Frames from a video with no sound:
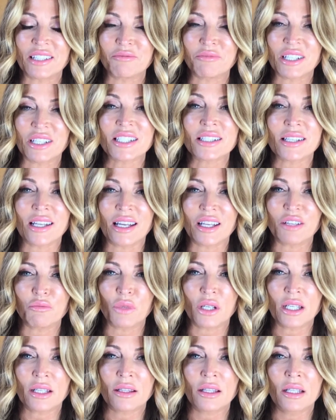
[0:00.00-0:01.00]
much time
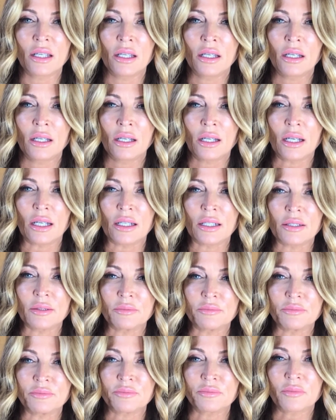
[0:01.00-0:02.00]
with.
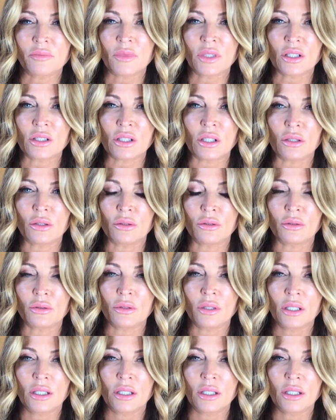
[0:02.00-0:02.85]
So